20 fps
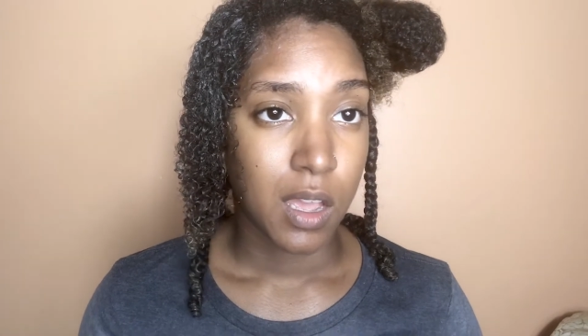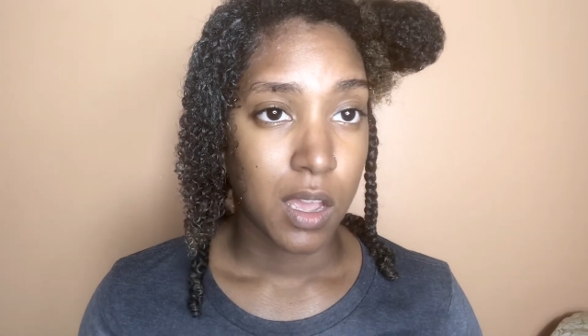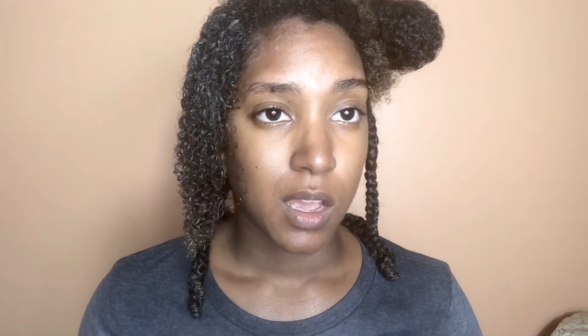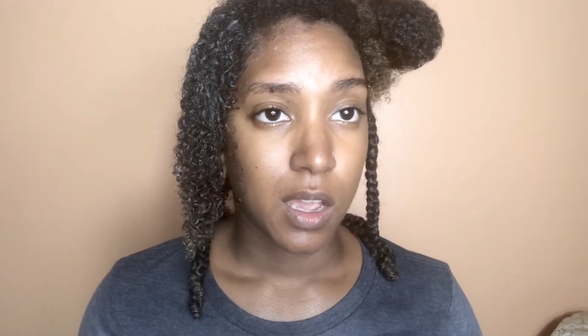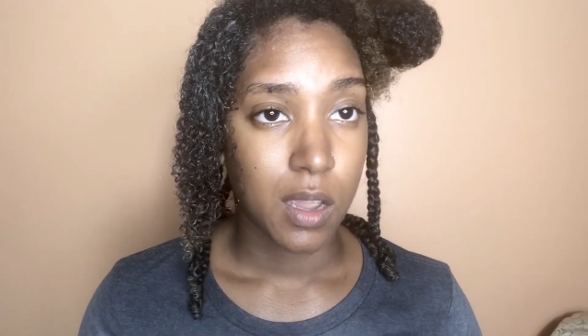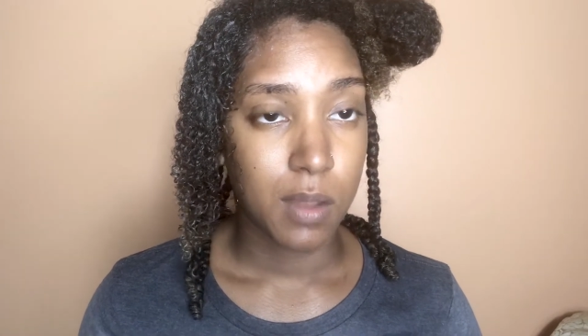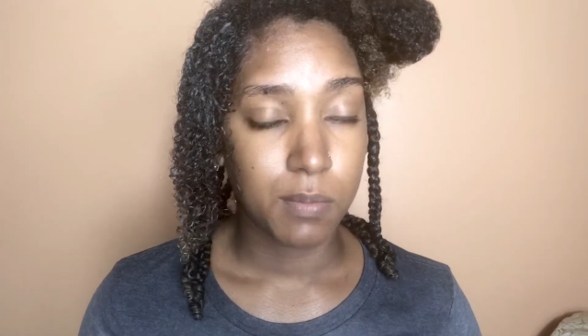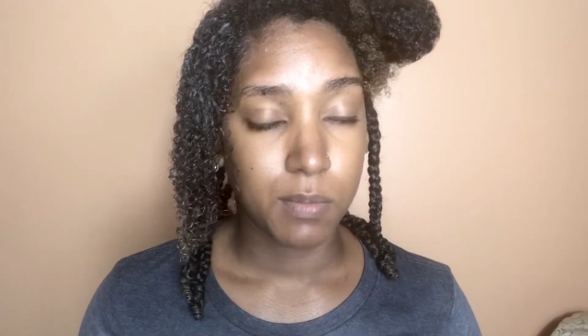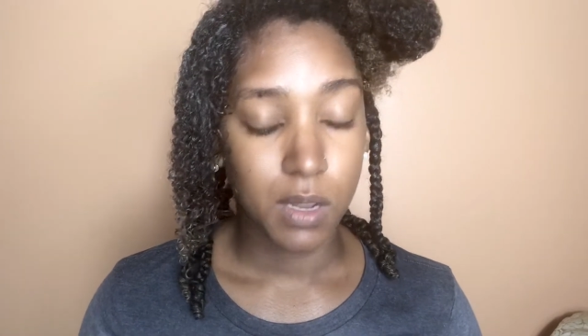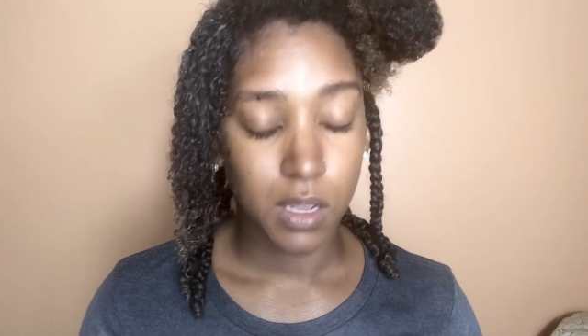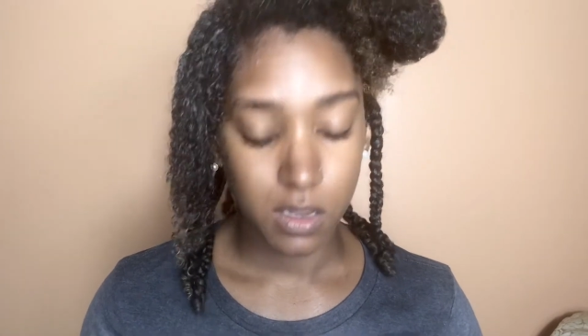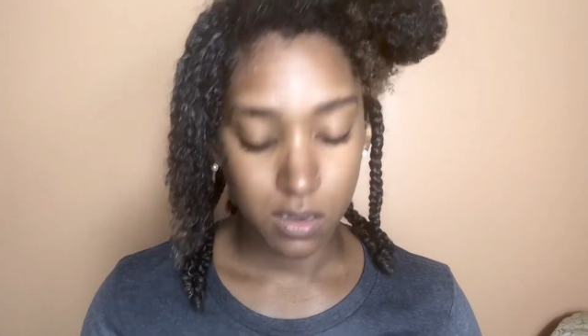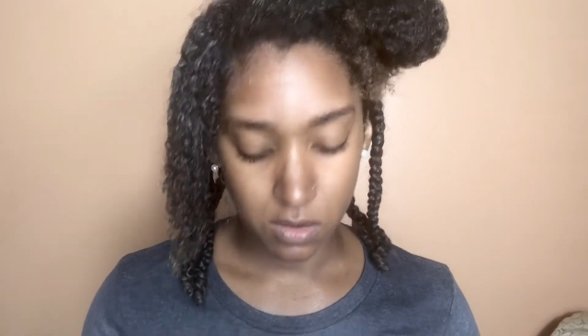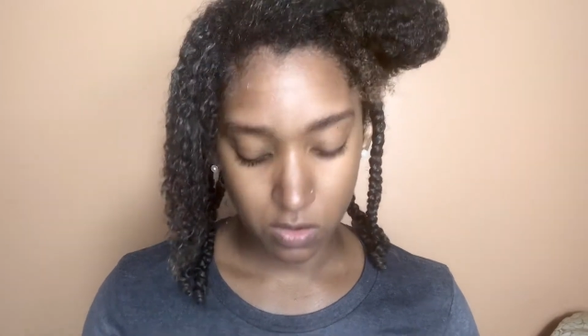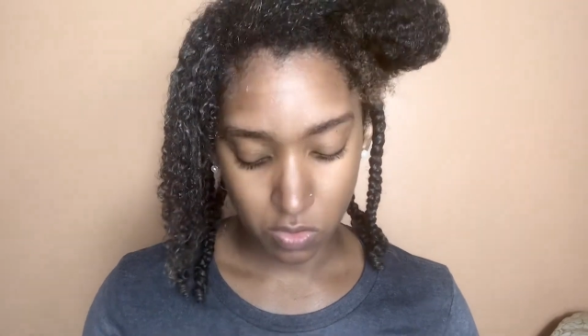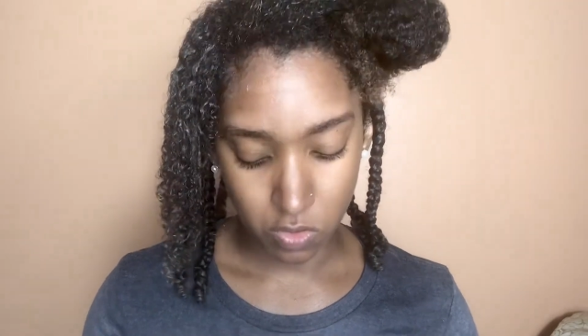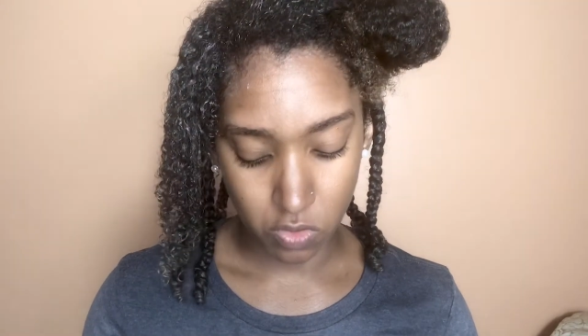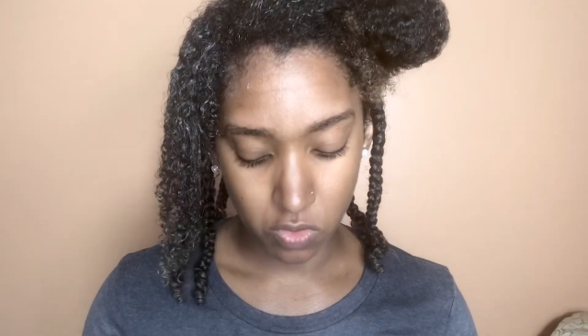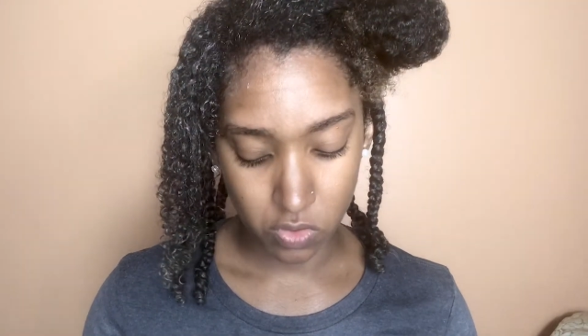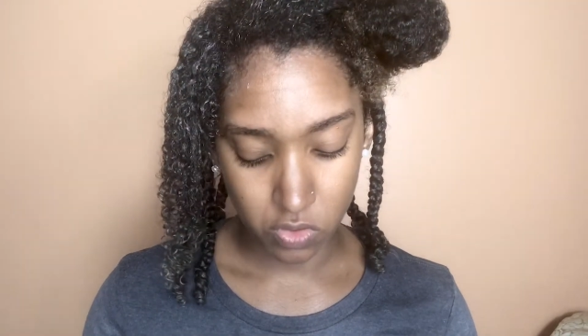I'm not
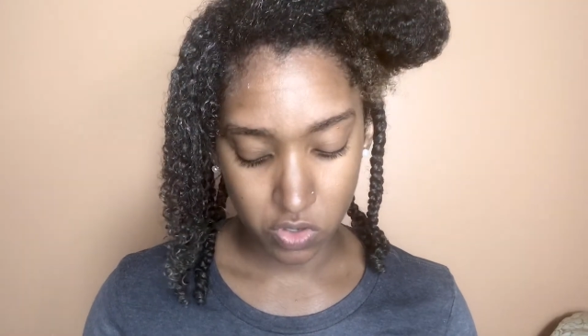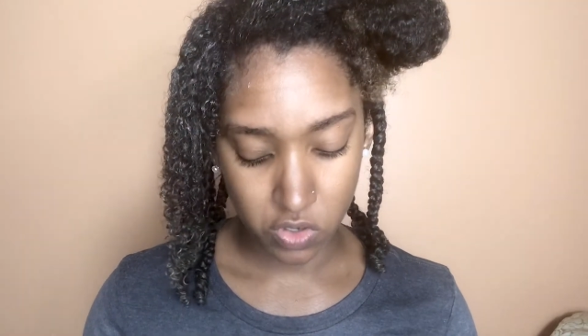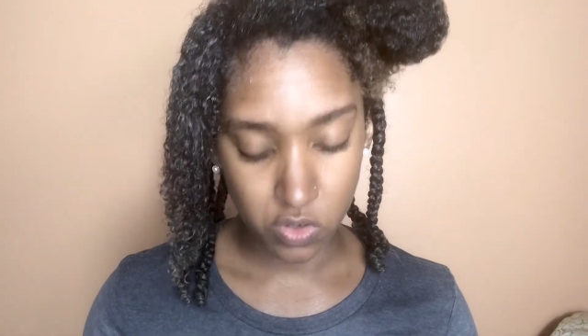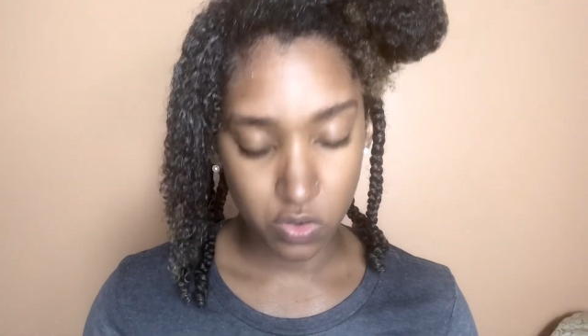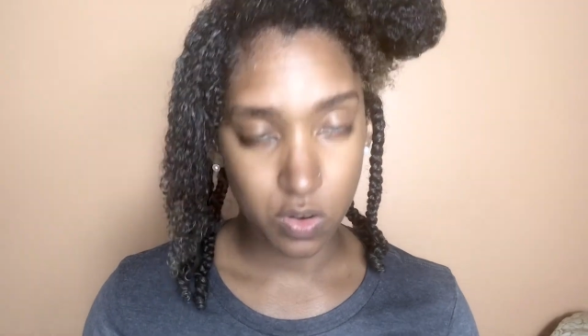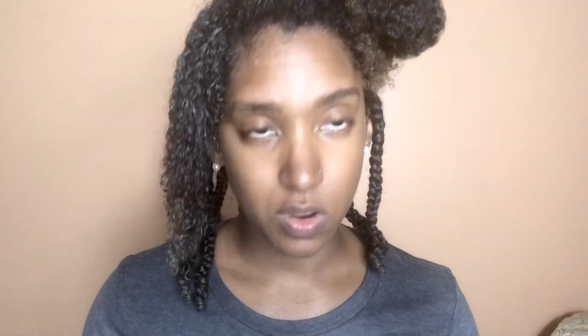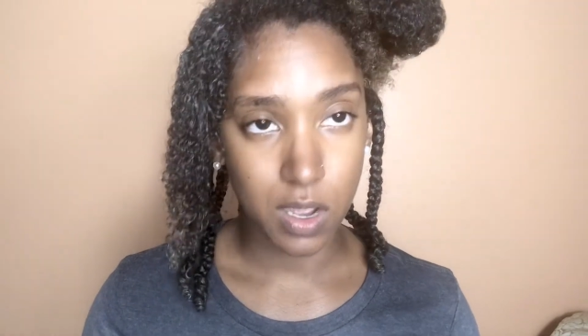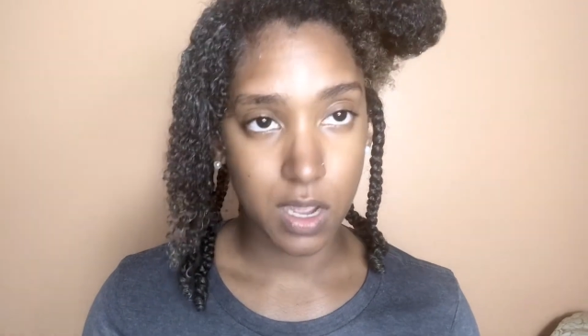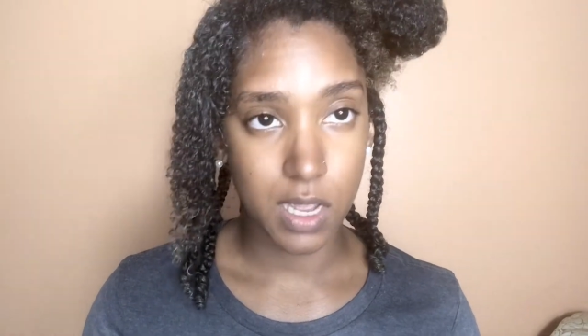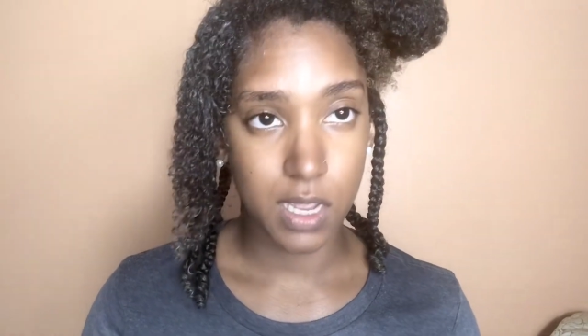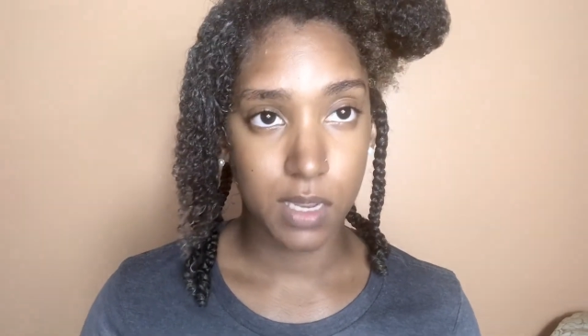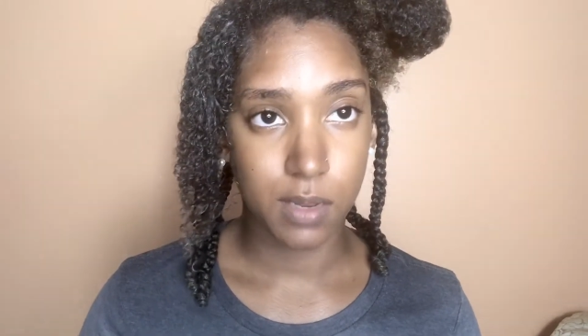gonna hold you. I